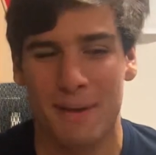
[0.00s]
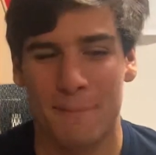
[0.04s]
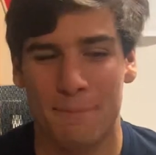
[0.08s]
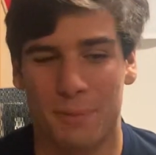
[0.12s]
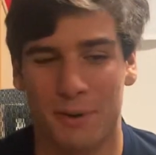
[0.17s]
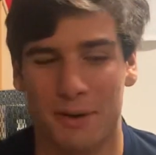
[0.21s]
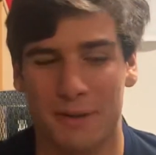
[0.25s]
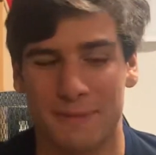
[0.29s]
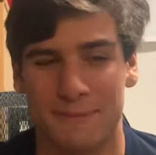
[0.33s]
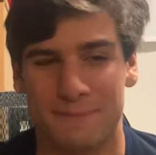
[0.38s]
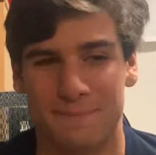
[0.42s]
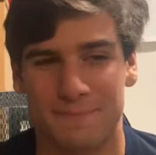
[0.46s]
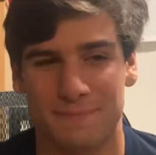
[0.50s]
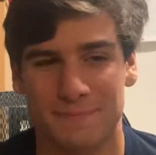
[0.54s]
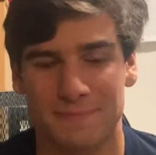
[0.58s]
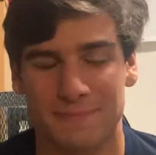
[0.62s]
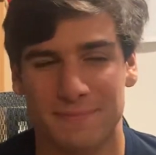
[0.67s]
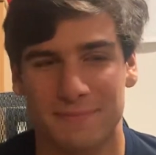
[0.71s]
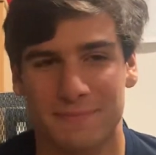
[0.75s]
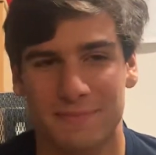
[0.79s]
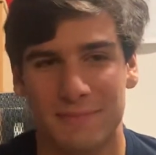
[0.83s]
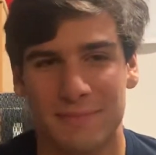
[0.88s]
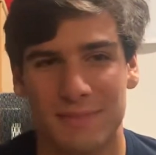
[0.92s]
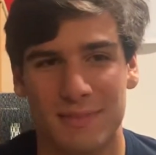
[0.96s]
But
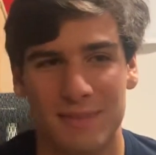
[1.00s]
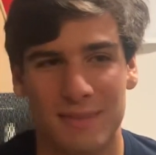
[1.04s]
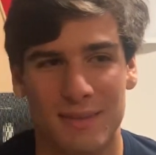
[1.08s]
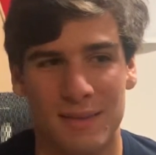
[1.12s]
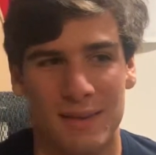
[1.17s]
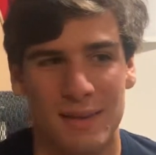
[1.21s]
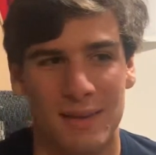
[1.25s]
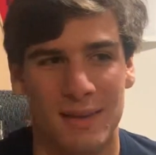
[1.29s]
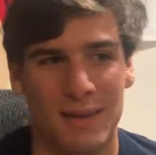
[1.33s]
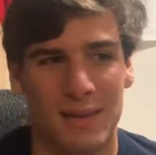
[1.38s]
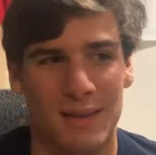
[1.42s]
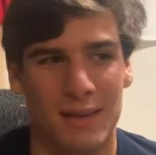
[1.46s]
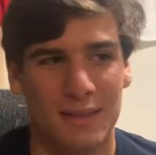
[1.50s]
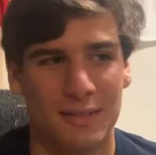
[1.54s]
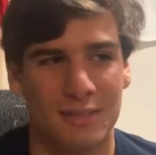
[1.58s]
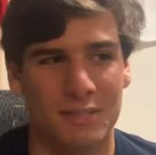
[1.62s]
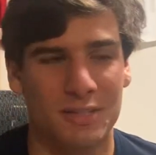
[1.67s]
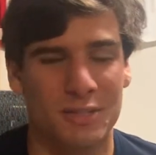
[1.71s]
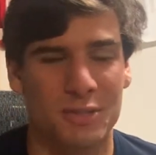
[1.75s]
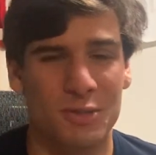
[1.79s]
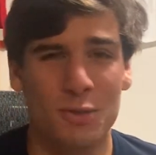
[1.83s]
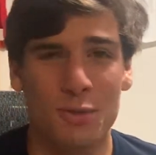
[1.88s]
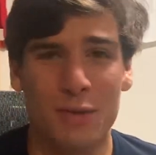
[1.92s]
to do